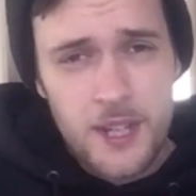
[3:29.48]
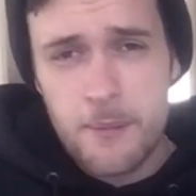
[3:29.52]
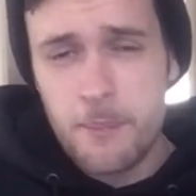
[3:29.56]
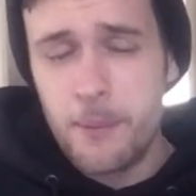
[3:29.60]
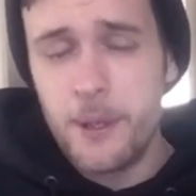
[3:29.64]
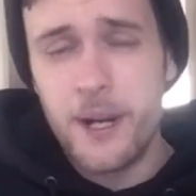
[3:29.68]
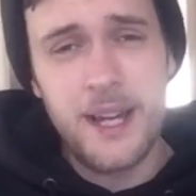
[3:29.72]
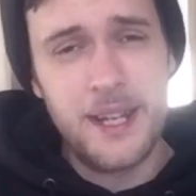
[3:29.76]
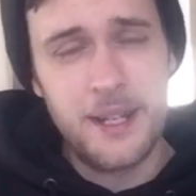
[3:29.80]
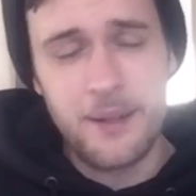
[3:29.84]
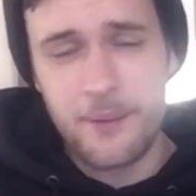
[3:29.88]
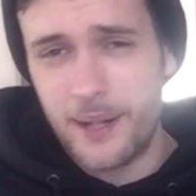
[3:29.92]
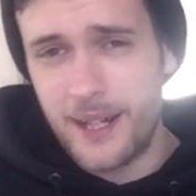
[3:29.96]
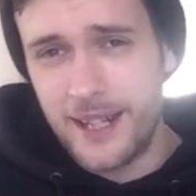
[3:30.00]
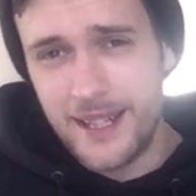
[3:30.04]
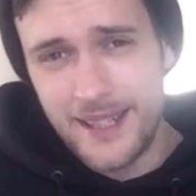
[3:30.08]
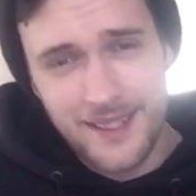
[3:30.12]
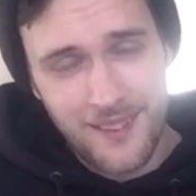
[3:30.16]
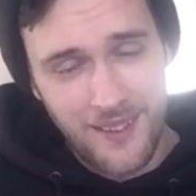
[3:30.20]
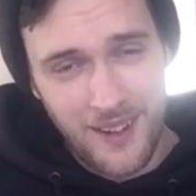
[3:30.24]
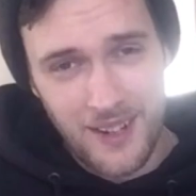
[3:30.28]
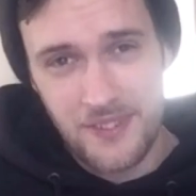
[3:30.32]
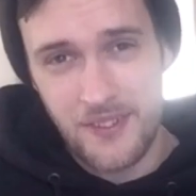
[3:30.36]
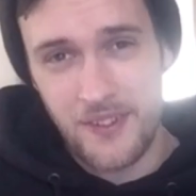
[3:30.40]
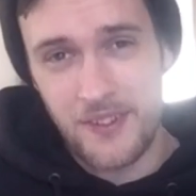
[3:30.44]
But
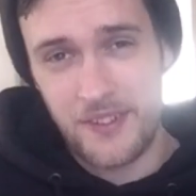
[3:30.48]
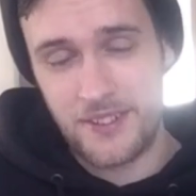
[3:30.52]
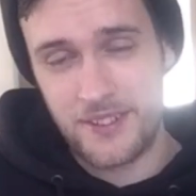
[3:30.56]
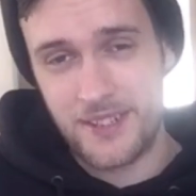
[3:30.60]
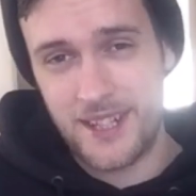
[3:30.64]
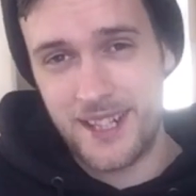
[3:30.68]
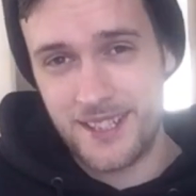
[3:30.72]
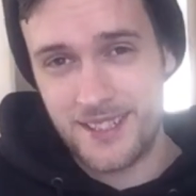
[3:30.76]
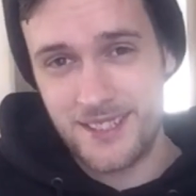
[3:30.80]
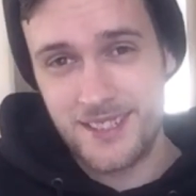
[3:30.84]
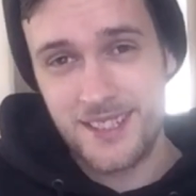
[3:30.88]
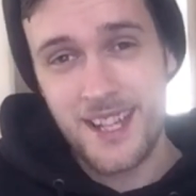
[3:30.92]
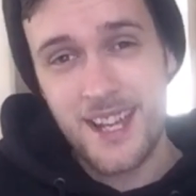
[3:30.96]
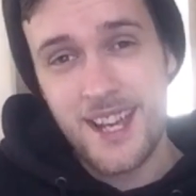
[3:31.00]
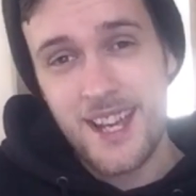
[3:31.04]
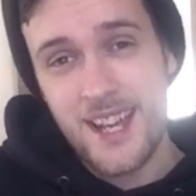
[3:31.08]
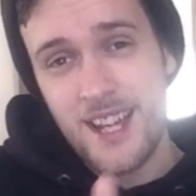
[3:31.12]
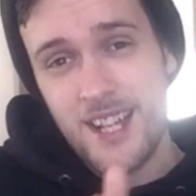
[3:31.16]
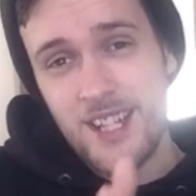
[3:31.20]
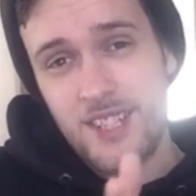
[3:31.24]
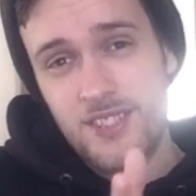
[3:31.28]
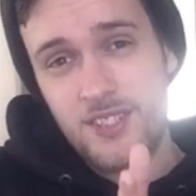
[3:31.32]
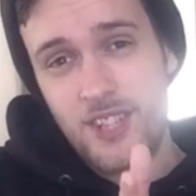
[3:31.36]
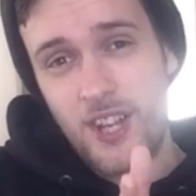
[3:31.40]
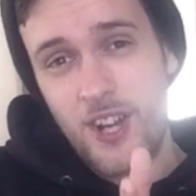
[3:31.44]
anyway, I digress.
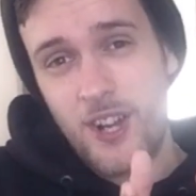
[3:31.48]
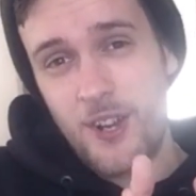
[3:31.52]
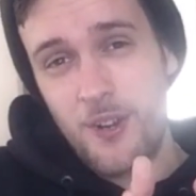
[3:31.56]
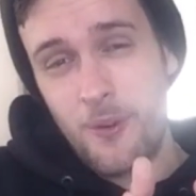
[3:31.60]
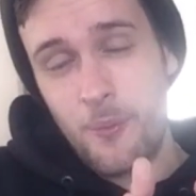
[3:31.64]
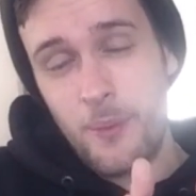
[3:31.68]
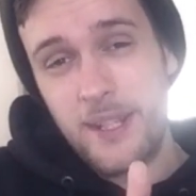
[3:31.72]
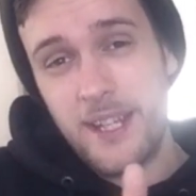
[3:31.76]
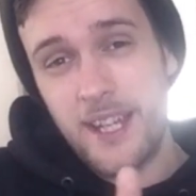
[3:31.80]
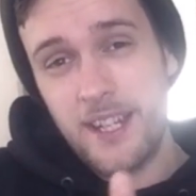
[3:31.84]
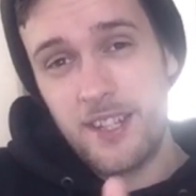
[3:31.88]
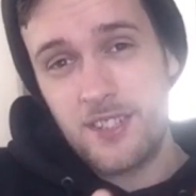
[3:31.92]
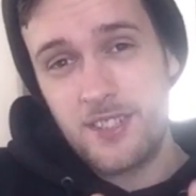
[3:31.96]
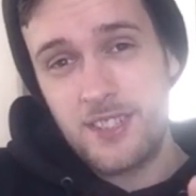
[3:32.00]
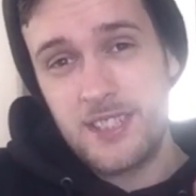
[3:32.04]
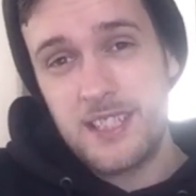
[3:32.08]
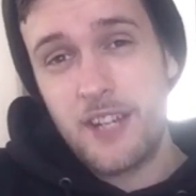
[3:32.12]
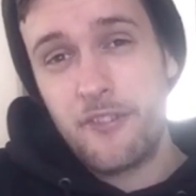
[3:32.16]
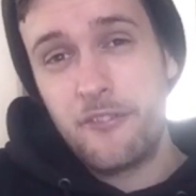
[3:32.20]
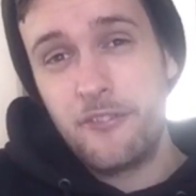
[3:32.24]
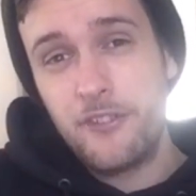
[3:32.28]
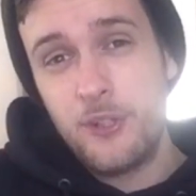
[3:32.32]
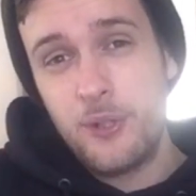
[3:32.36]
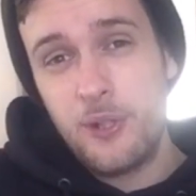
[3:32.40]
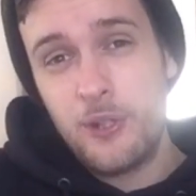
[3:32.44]
So we get to see
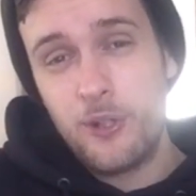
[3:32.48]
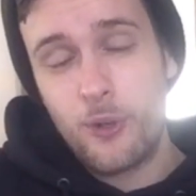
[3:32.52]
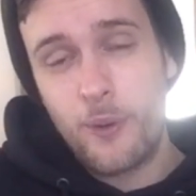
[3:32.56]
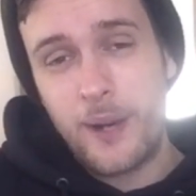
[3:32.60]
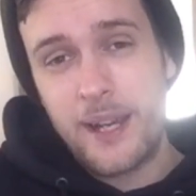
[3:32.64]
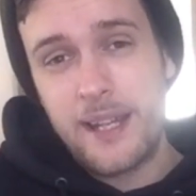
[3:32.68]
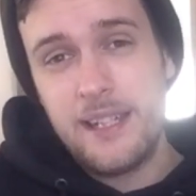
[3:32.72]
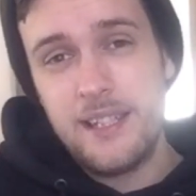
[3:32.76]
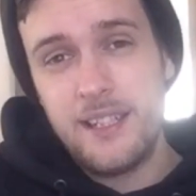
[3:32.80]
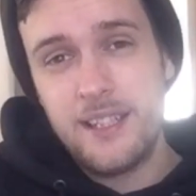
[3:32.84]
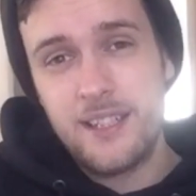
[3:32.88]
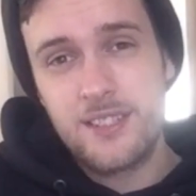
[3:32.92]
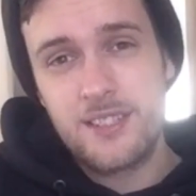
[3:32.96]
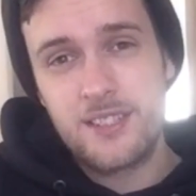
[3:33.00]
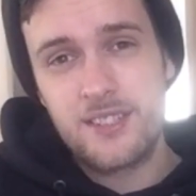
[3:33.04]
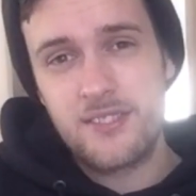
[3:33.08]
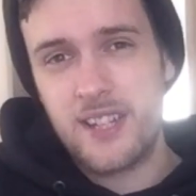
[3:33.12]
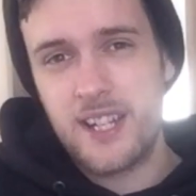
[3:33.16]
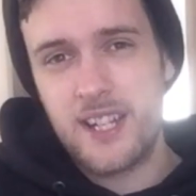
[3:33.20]
a few little aliens.